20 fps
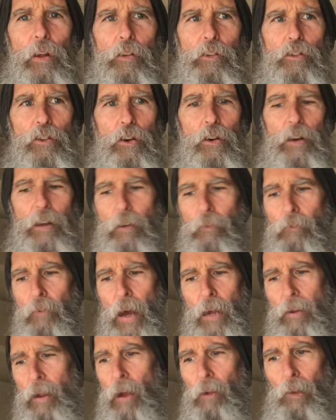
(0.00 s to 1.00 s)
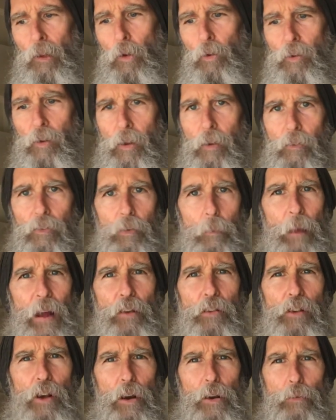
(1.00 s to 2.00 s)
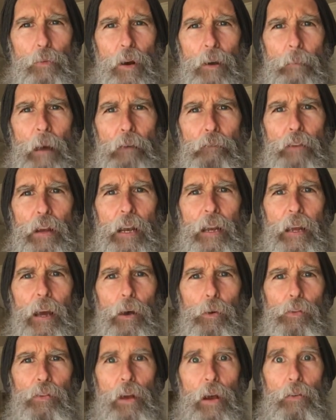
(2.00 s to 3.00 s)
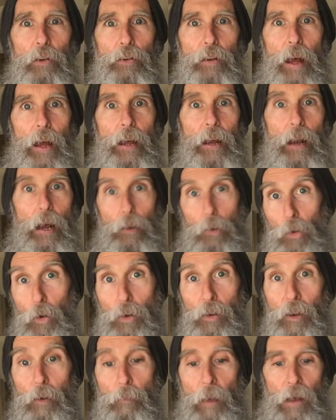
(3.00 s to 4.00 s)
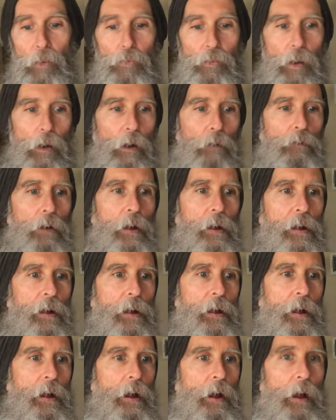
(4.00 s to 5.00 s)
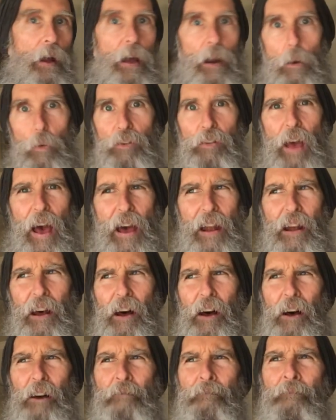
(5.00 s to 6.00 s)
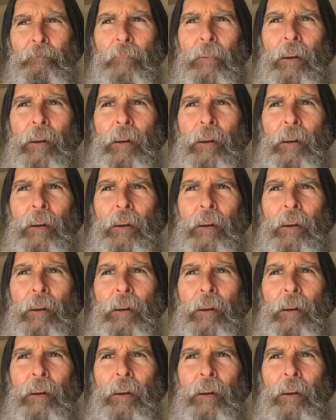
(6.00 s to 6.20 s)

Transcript: this journey. In fact, somebody shared one of my videos the other day, and I looked at myself, and I was kind of,